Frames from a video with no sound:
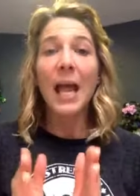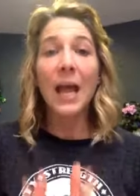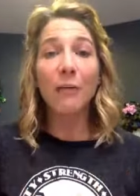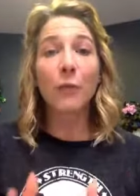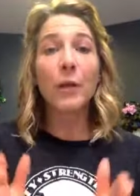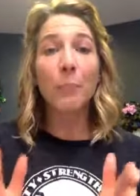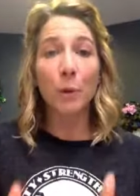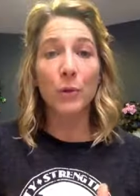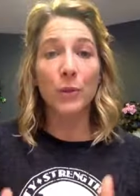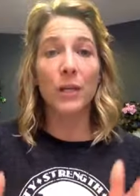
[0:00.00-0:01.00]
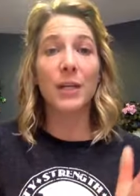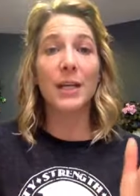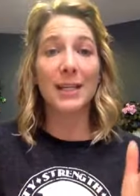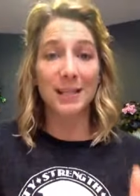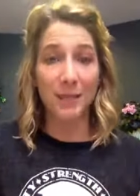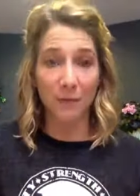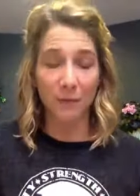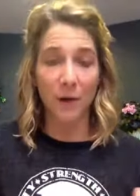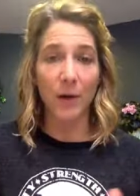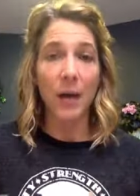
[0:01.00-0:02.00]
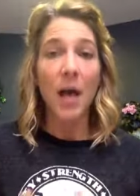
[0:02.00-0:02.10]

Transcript: every person is different.